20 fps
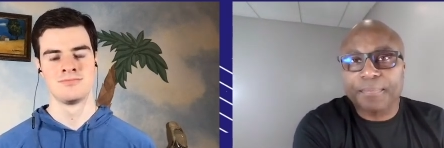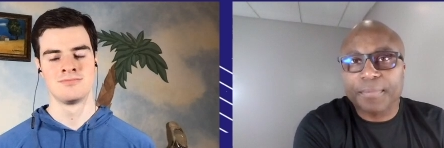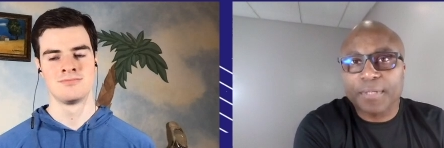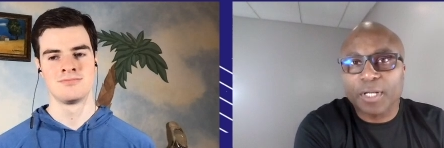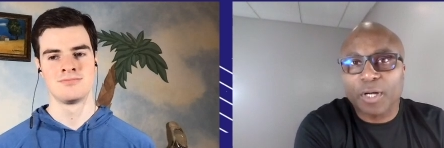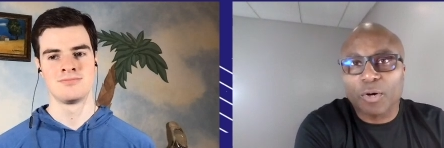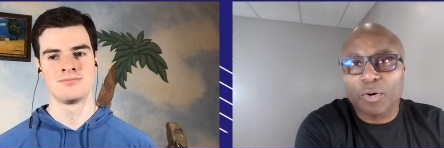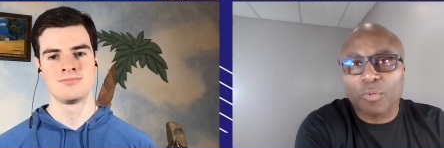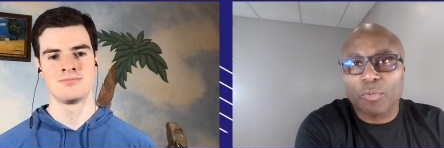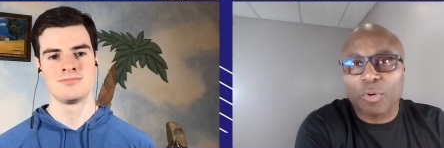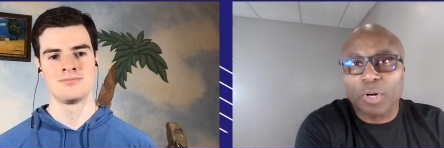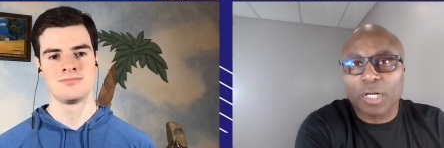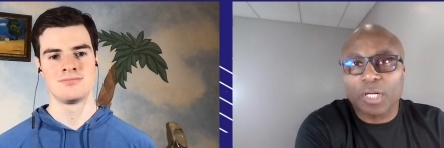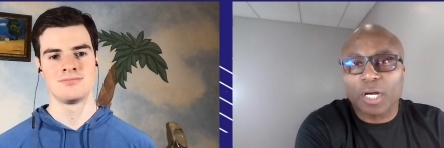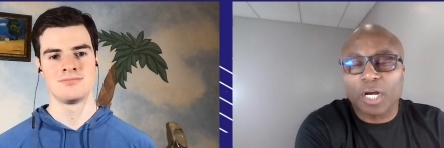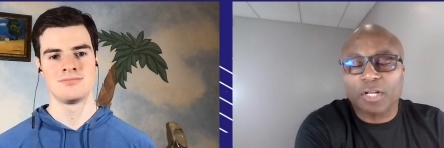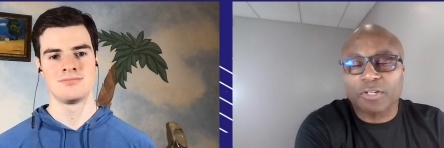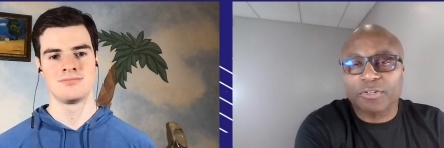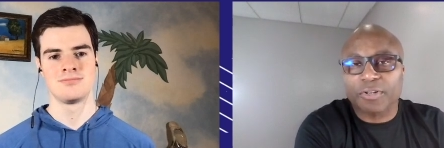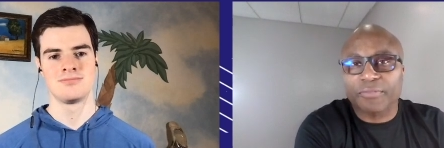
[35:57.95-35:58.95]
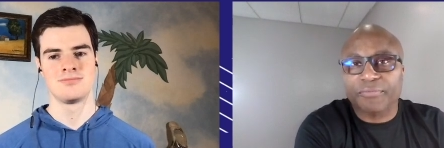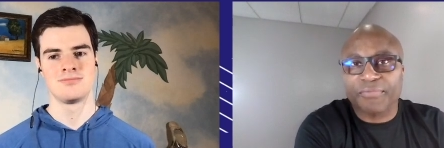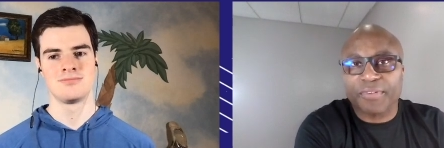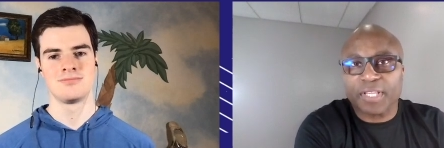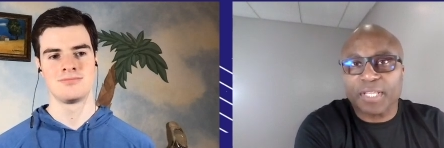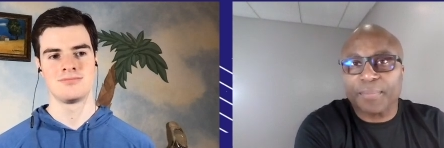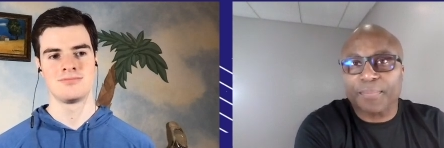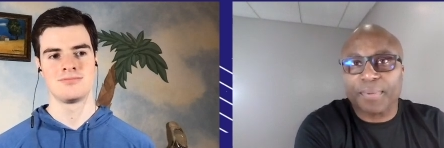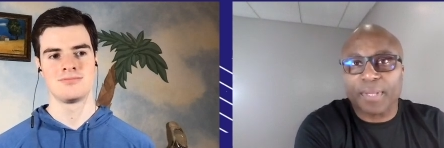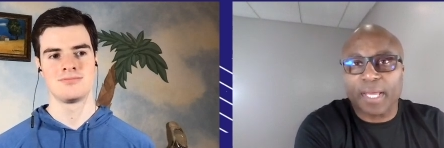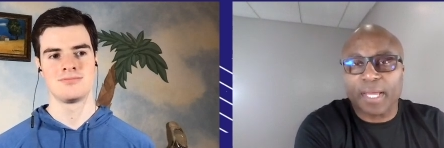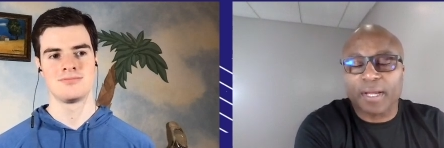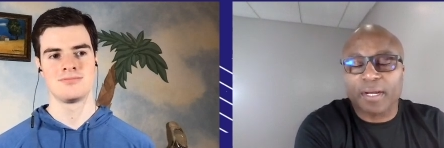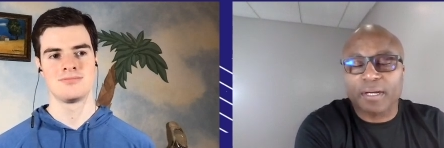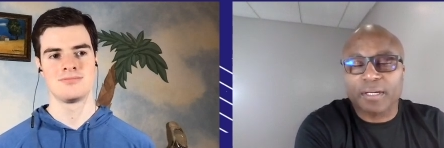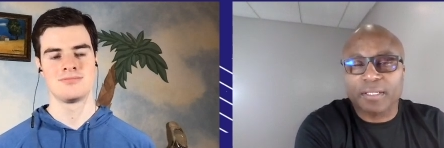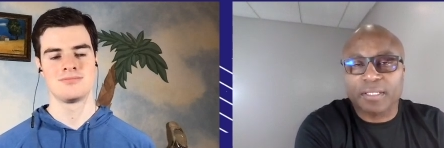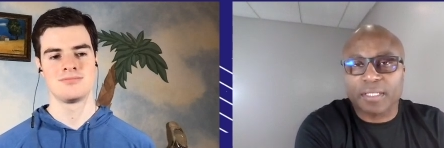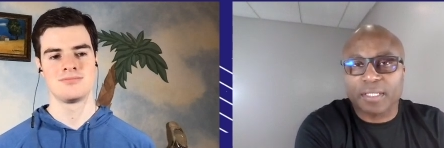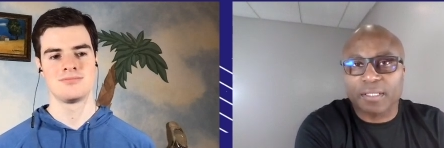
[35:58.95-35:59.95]
Speaker 1: you know, one hundred fifty
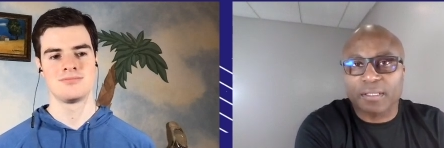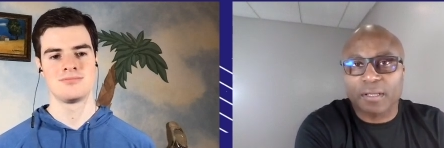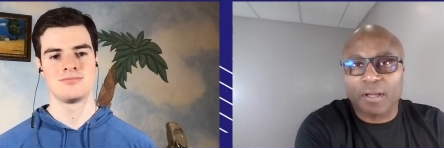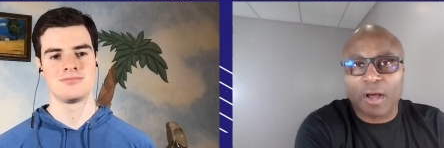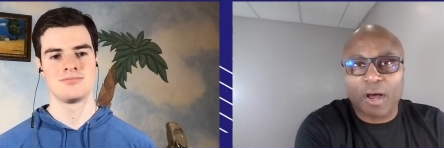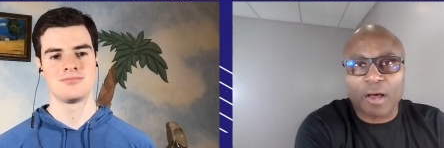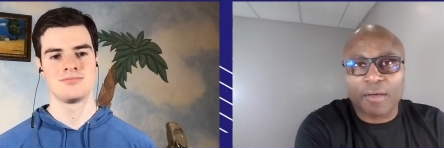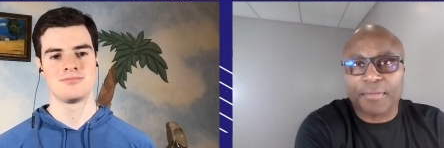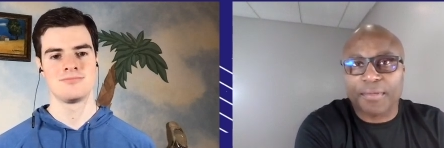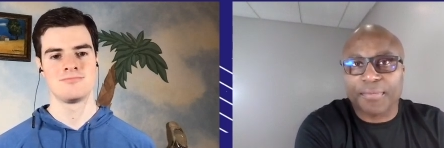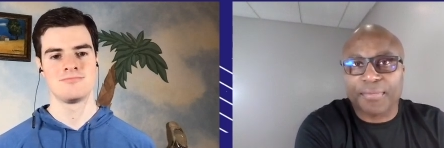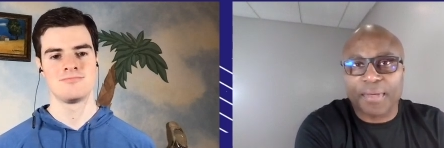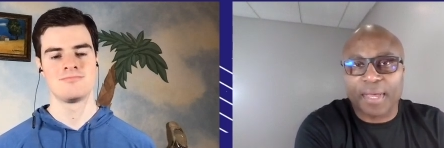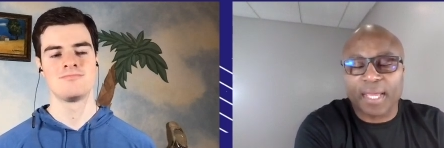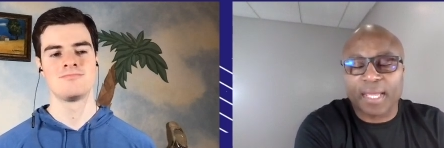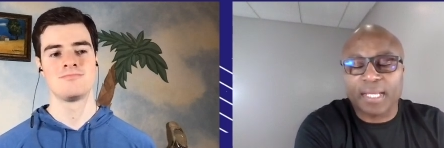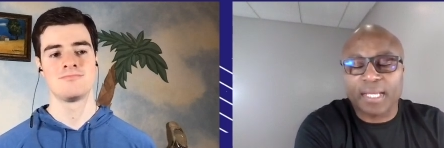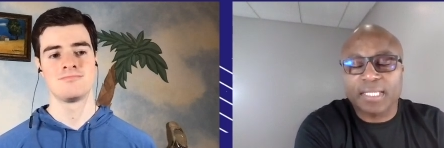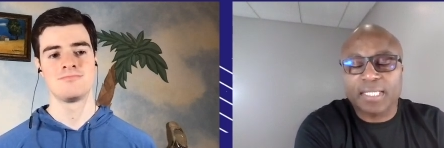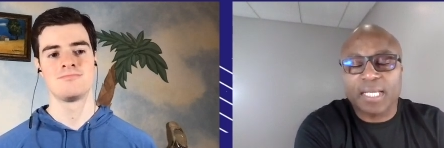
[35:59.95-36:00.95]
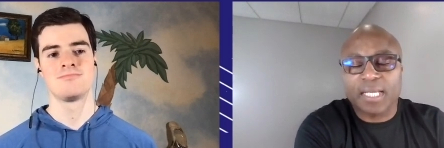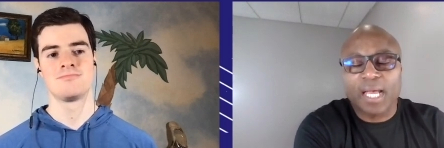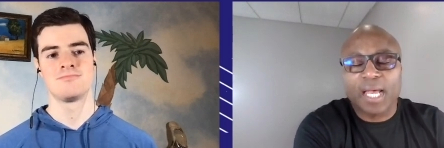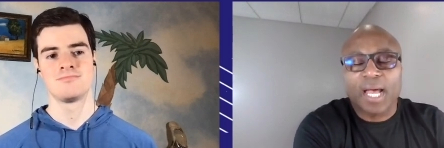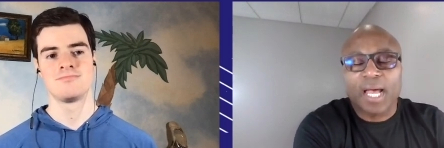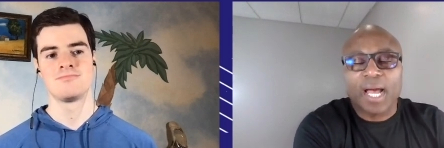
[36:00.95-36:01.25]
players and all the things.